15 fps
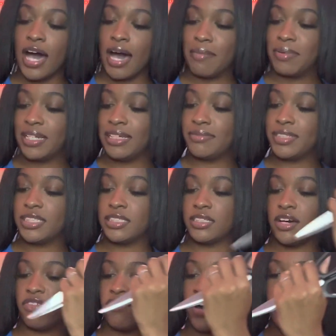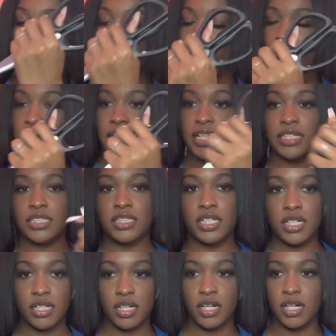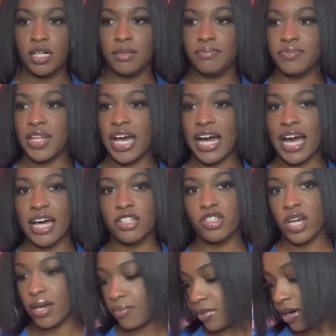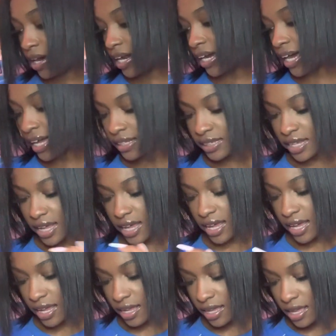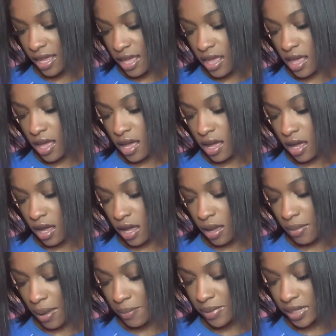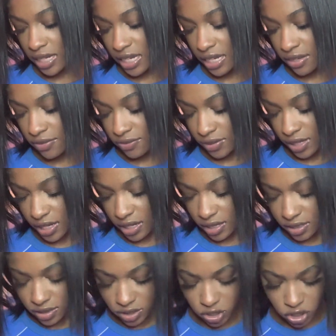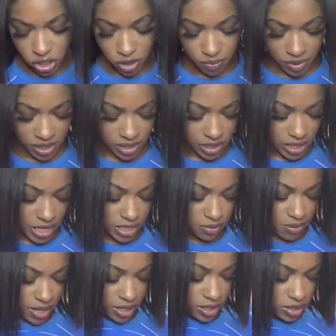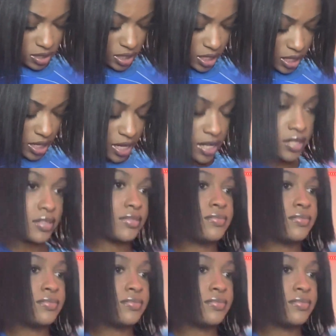I believe this is our final package. I got a tripod. I got that. I believe, yeah, this should be the last package that I got.